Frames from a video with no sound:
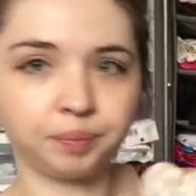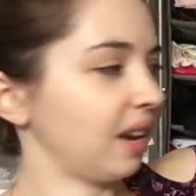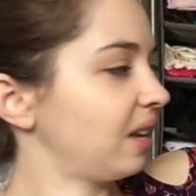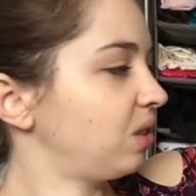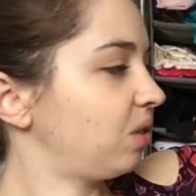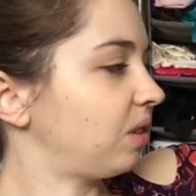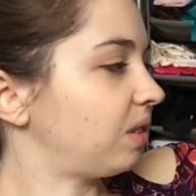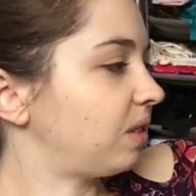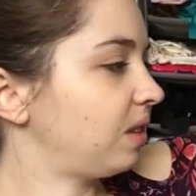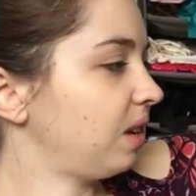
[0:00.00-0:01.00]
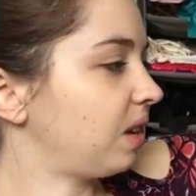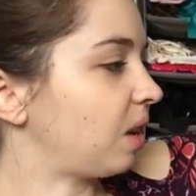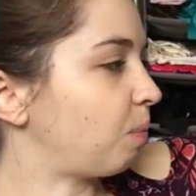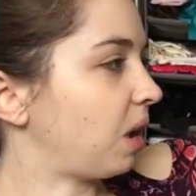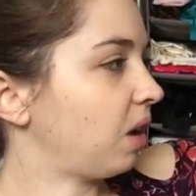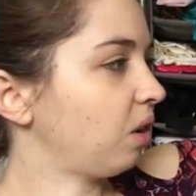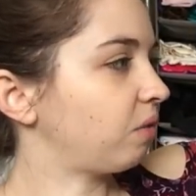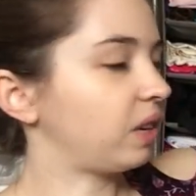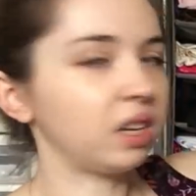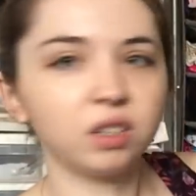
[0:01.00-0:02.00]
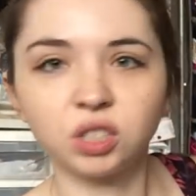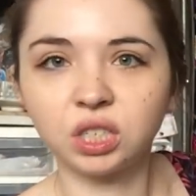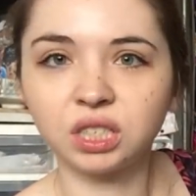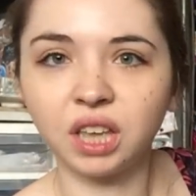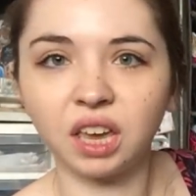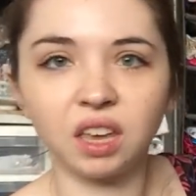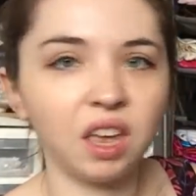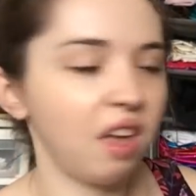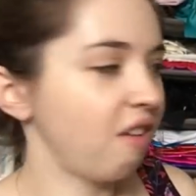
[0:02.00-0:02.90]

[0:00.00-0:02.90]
As you can see, a pair of ears just like